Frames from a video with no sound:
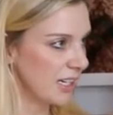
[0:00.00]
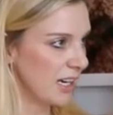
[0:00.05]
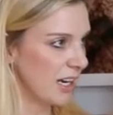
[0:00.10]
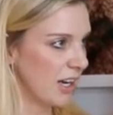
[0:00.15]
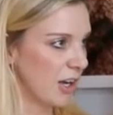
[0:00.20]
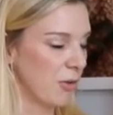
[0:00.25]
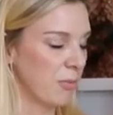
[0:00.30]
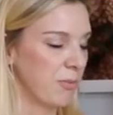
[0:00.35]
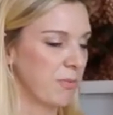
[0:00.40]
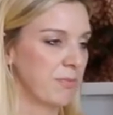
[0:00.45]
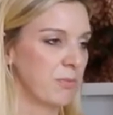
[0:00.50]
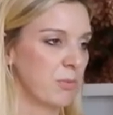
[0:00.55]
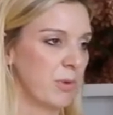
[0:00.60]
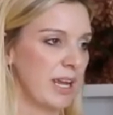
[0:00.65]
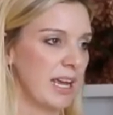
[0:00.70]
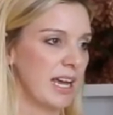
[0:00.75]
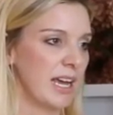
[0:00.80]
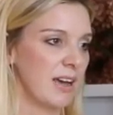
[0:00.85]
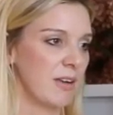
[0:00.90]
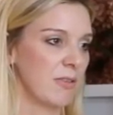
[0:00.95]
Mm-hmm. um, we
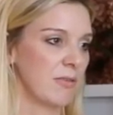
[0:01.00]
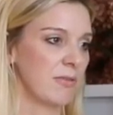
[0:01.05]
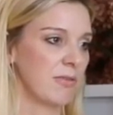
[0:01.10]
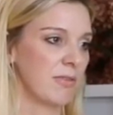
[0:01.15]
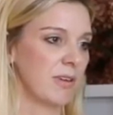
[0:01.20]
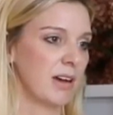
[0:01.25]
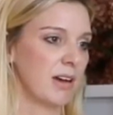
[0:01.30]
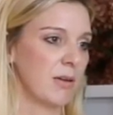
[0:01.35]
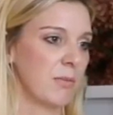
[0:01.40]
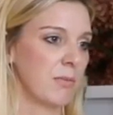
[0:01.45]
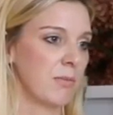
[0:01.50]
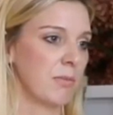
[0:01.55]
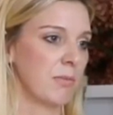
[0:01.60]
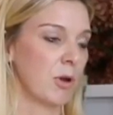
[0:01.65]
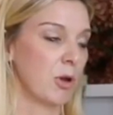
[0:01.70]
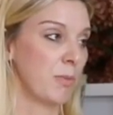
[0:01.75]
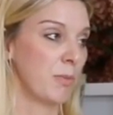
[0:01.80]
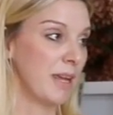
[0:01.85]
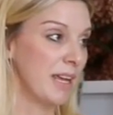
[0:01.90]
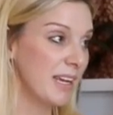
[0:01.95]
have um,
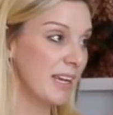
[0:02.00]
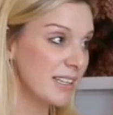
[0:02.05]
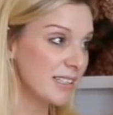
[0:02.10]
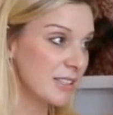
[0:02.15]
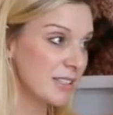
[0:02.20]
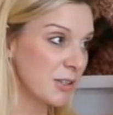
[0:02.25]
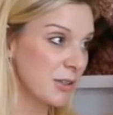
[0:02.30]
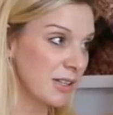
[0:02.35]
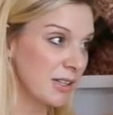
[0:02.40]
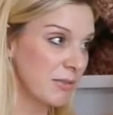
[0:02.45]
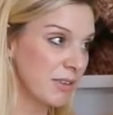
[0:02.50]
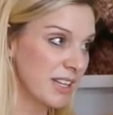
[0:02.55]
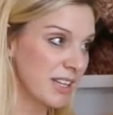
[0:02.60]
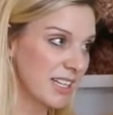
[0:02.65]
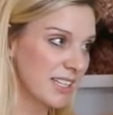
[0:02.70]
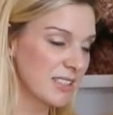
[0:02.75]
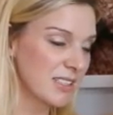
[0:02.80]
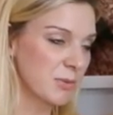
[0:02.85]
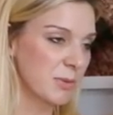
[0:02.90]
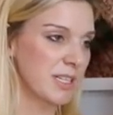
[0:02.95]
au pairs who live with
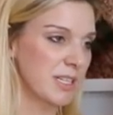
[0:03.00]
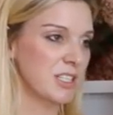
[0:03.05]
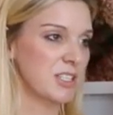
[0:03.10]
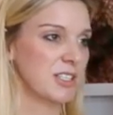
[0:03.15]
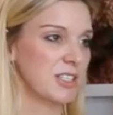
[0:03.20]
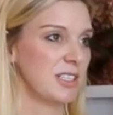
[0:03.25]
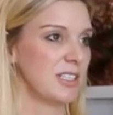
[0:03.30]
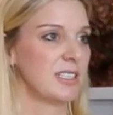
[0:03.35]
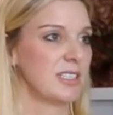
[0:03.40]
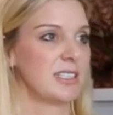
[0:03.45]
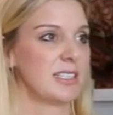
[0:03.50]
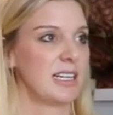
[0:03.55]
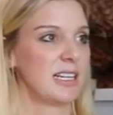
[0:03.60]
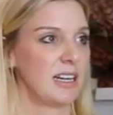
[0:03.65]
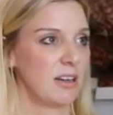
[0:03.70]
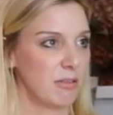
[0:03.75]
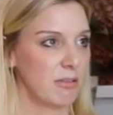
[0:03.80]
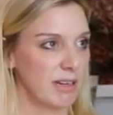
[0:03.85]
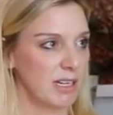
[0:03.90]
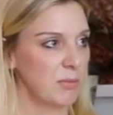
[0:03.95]
us, which is
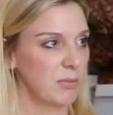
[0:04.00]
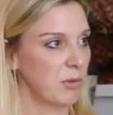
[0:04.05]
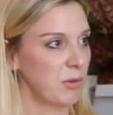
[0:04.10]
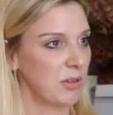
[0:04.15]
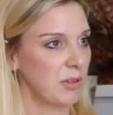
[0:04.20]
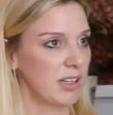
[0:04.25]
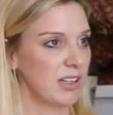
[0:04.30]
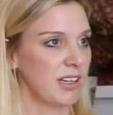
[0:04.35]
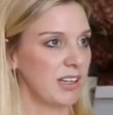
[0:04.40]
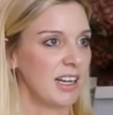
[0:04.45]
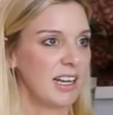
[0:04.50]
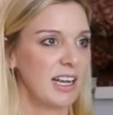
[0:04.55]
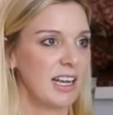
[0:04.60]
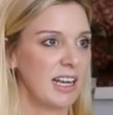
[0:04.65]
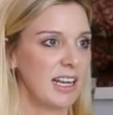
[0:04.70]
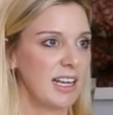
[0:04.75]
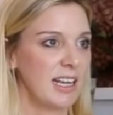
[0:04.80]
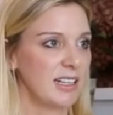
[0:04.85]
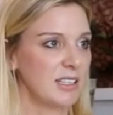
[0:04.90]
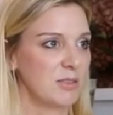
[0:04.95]
incredible, and
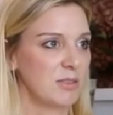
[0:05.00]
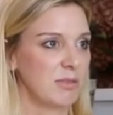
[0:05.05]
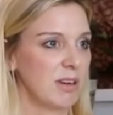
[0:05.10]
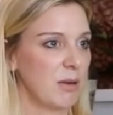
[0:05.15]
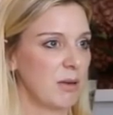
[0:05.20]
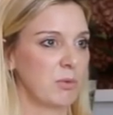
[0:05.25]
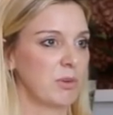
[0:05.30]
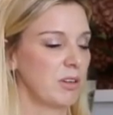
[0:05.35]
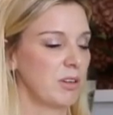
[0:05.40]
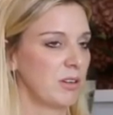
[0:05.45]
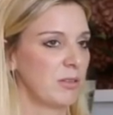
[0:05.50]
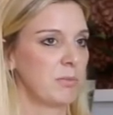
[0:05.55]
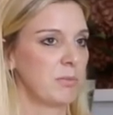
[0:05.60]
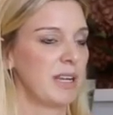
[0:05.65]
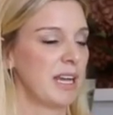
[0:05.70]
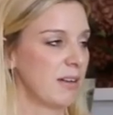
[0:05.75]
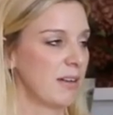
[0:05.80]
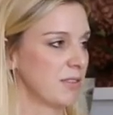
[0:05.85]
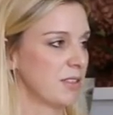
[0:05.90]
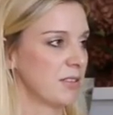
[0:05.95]
it's I wouldn't
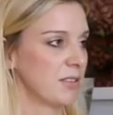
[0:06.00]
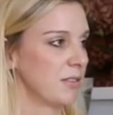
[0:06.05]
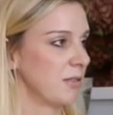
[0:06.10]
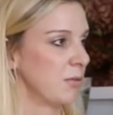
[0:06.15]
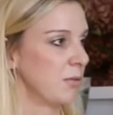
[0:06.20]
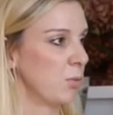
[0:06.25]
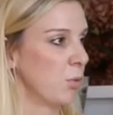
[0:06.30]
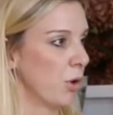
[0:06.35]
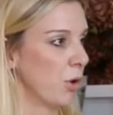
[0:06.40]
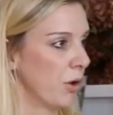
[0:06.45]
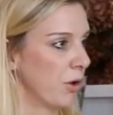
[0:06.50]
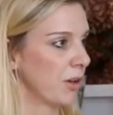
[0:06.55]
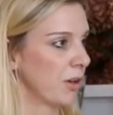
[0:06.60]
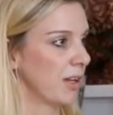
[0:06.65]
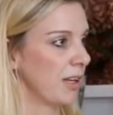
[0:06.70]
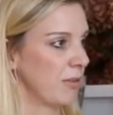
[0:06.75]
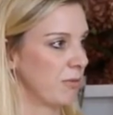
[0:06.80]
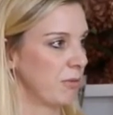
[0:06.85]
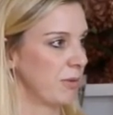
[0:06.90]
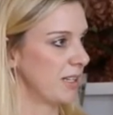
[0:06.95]
be able to work
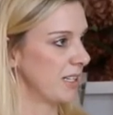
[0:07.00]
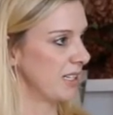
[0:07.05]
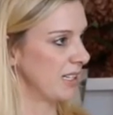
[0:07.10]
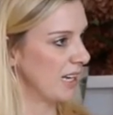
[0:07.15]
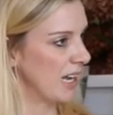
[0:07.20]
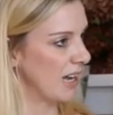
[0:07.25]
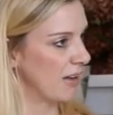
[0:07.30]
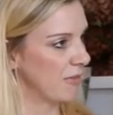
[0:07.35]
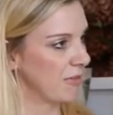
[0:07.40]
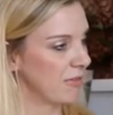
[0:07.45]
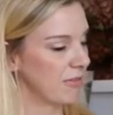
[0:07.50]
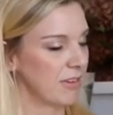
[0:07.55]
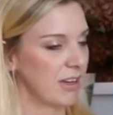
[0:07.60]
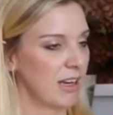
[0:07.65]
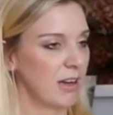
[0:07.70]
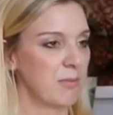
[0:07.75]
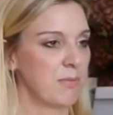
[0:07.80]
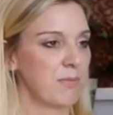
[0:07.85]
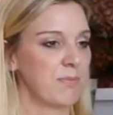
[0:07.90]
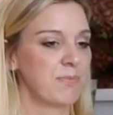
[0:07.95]
if mm. we didn't have
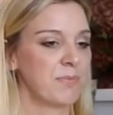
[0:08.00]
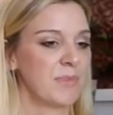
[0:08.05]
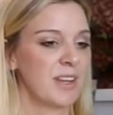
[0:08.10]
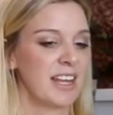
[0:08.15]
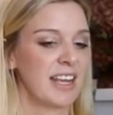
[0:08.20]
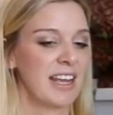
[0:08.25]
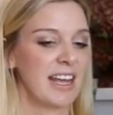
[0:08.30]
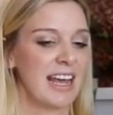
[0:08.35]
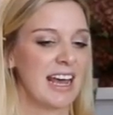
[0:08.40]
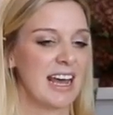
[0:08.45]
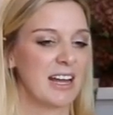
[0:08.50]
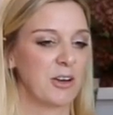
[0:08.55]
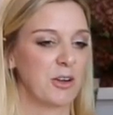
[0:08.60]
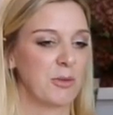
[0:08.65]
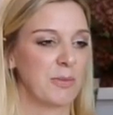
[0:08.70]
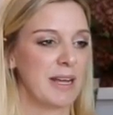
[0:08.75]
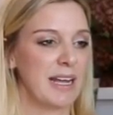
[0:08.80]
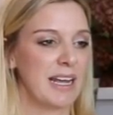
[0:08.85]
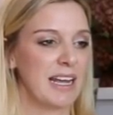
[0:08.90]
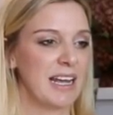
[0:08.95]
um, an
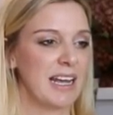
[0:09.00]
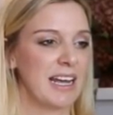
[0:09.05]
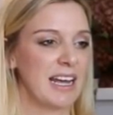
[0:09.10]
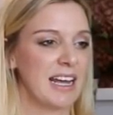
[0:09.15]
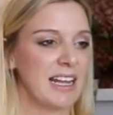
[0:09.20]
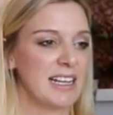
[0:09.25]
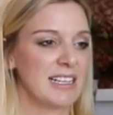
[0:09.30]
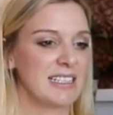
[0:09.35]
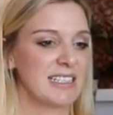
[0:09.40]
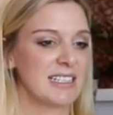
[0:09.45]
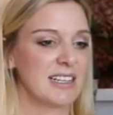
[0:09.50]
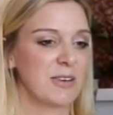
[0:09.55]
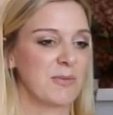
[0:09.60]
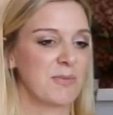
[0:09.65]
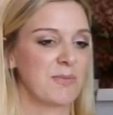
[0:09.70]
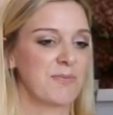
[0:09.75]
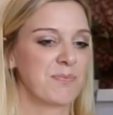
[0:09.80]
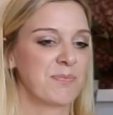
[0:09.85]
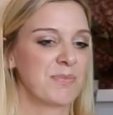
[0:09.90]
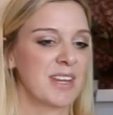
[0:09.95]
au pair, and
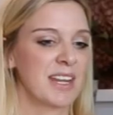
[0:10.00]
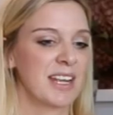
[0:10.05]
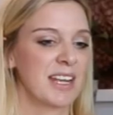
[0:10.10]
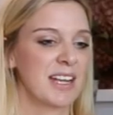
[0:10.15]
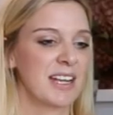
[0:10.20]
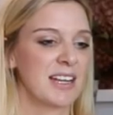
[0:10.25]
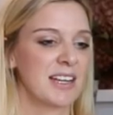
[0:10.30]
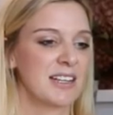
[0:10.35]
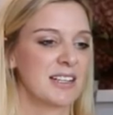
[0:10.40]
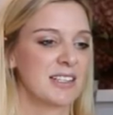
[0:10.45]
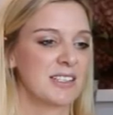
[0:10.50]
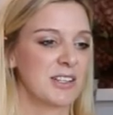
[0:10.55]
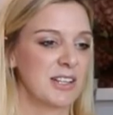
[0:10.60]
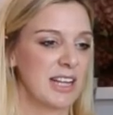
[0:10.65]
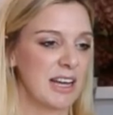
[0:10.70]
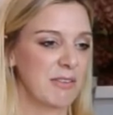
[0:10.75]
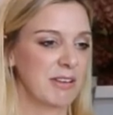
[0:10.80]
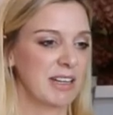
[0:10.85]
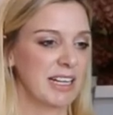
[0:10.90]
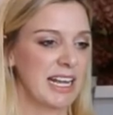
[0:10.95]
um, so
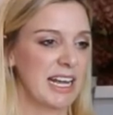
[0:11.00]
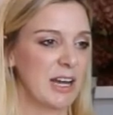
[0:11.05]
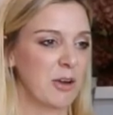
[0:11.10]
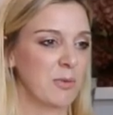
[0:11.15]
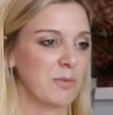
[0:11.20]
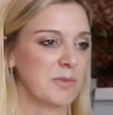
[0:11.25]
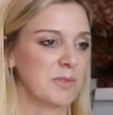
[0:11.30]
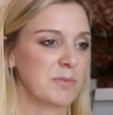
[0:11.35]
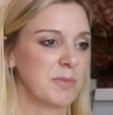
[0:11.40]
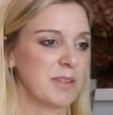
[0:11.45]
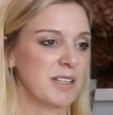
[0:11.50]
that really helps.